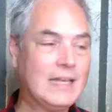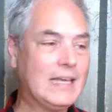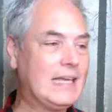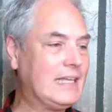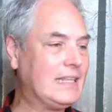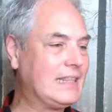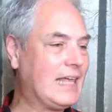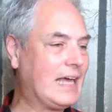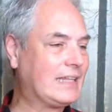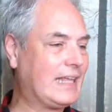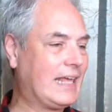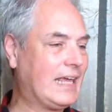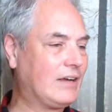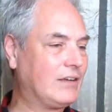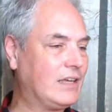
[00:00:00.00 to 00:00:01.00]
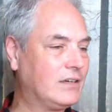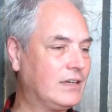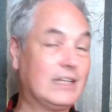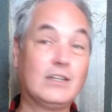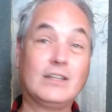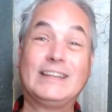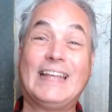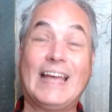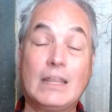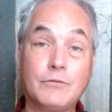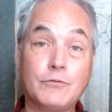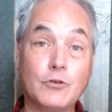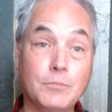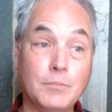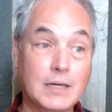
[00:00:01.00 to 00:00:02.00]
in that area, in the
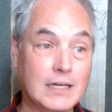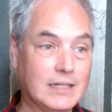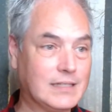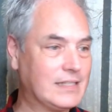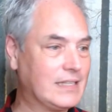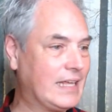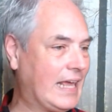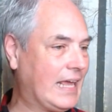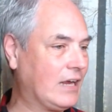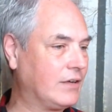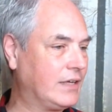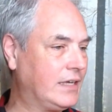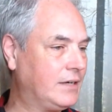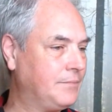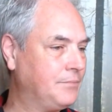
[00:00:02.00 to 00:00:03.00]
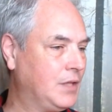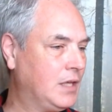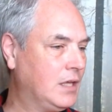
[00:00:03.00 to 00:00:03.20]
Thetford Mines area.